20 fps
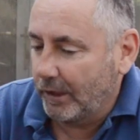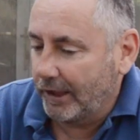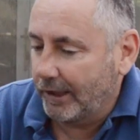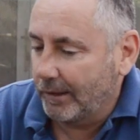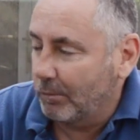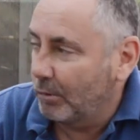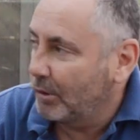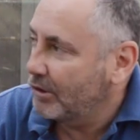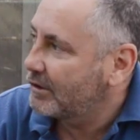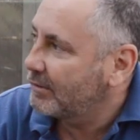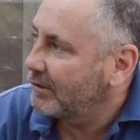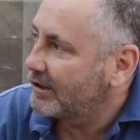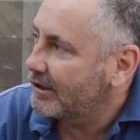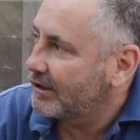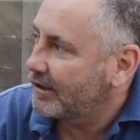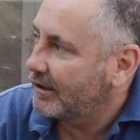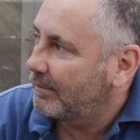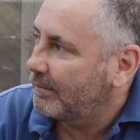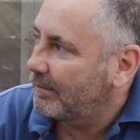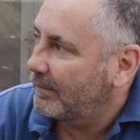Willingham Woods, which
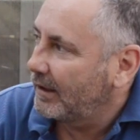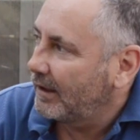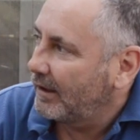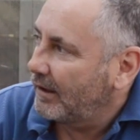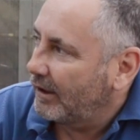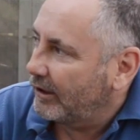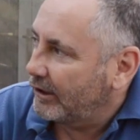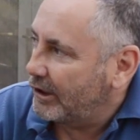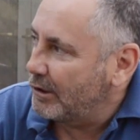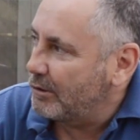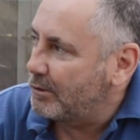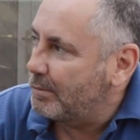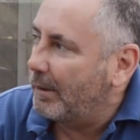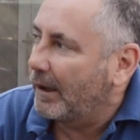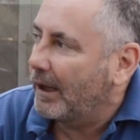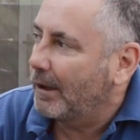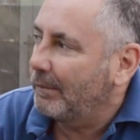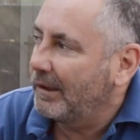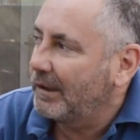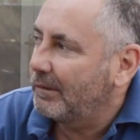is a huge
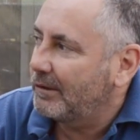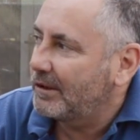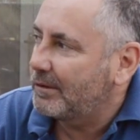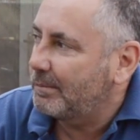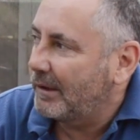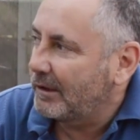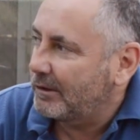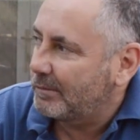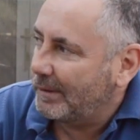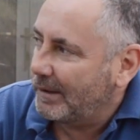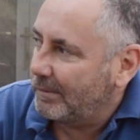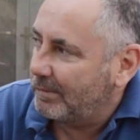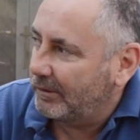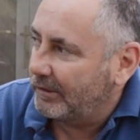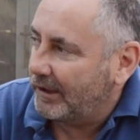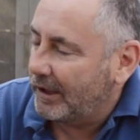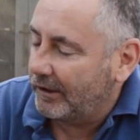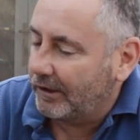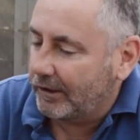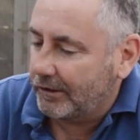bike meet, which most
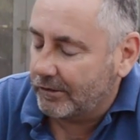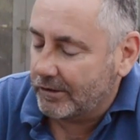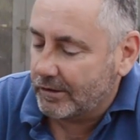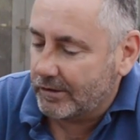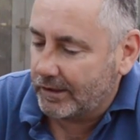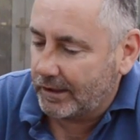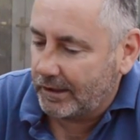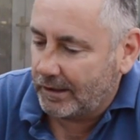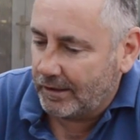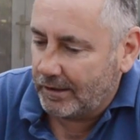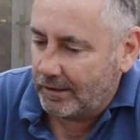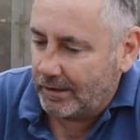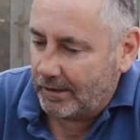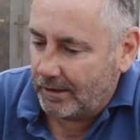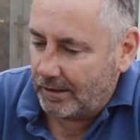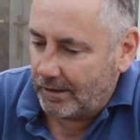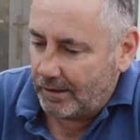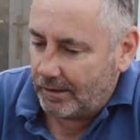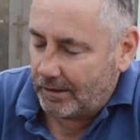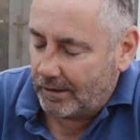people know in the country.
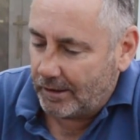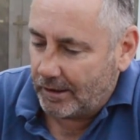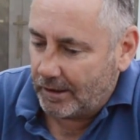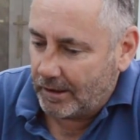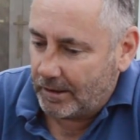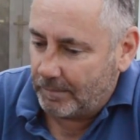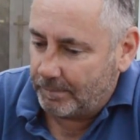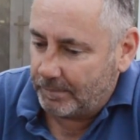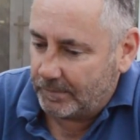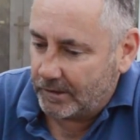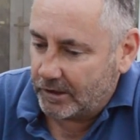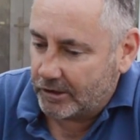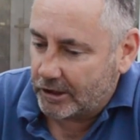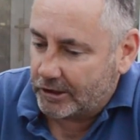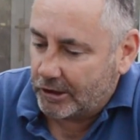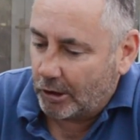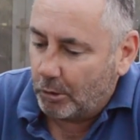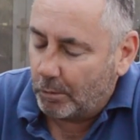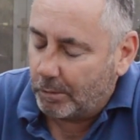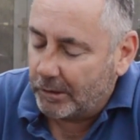There's a
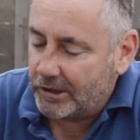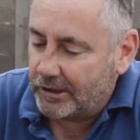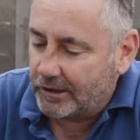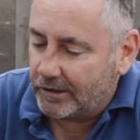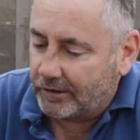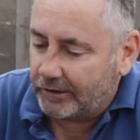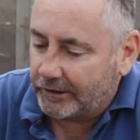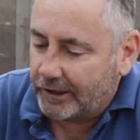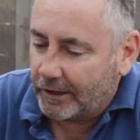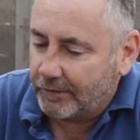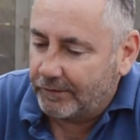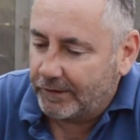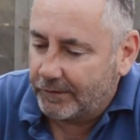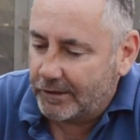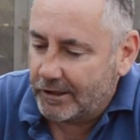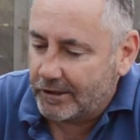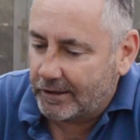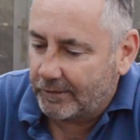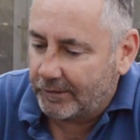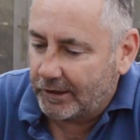toll bridge on the
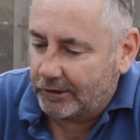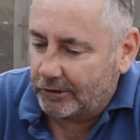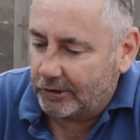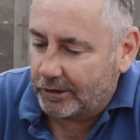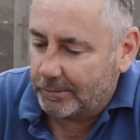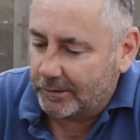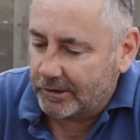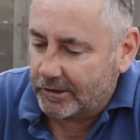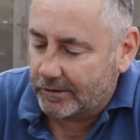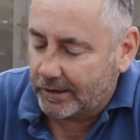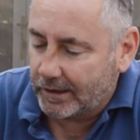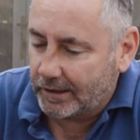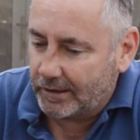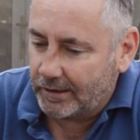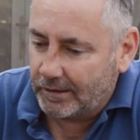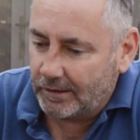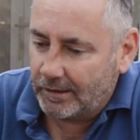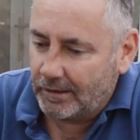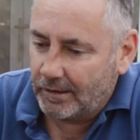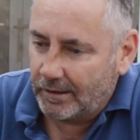A57 at Dunham-on-Trent.
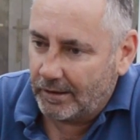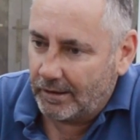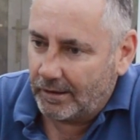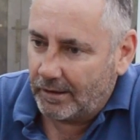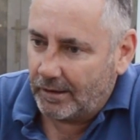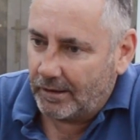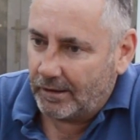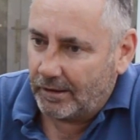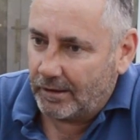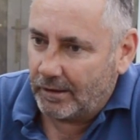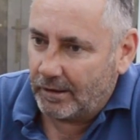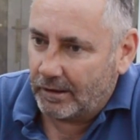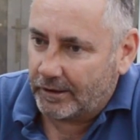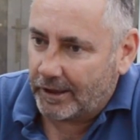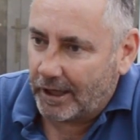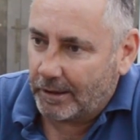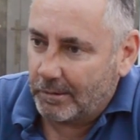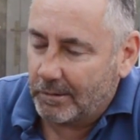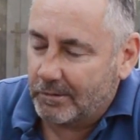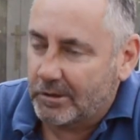
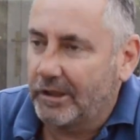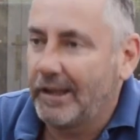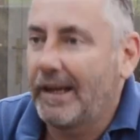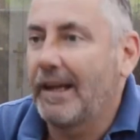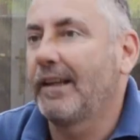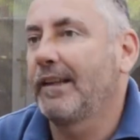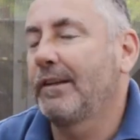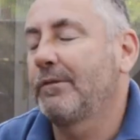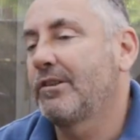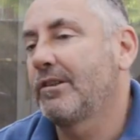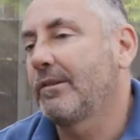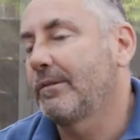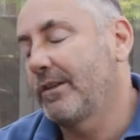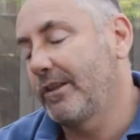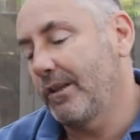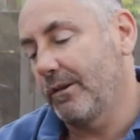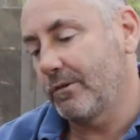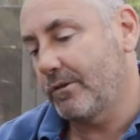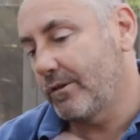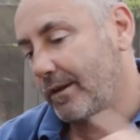Came up to that, there was a
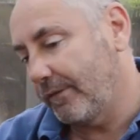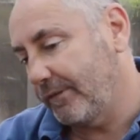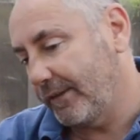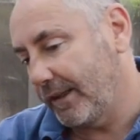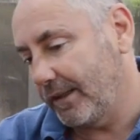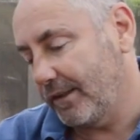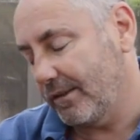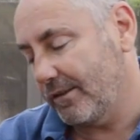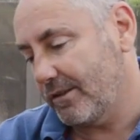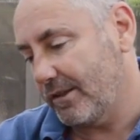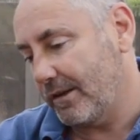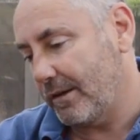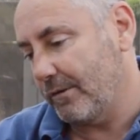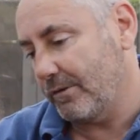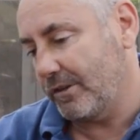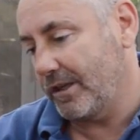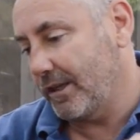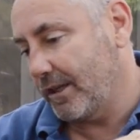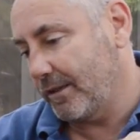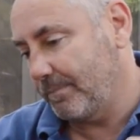queue of traffic, so I
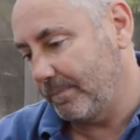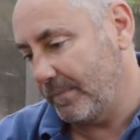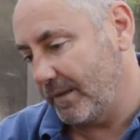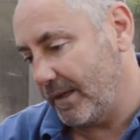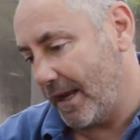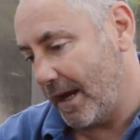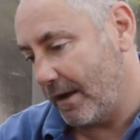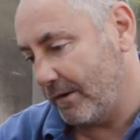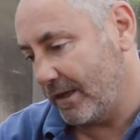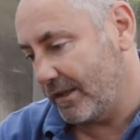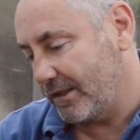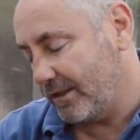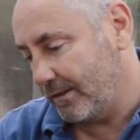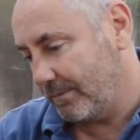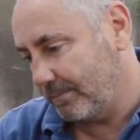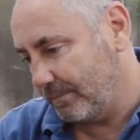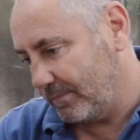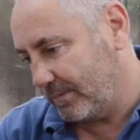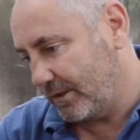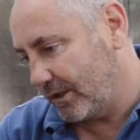was in the area
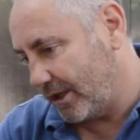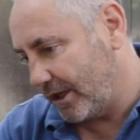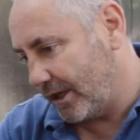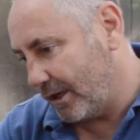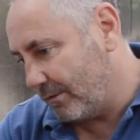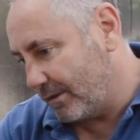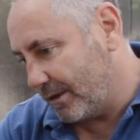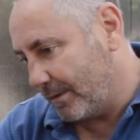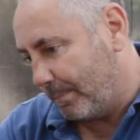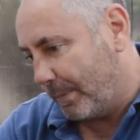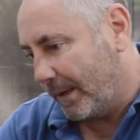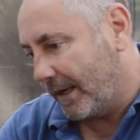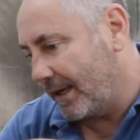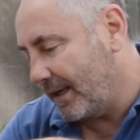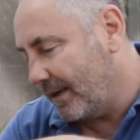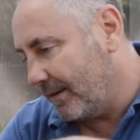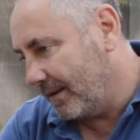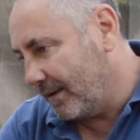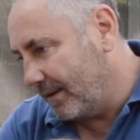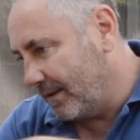to queue to
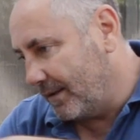pay.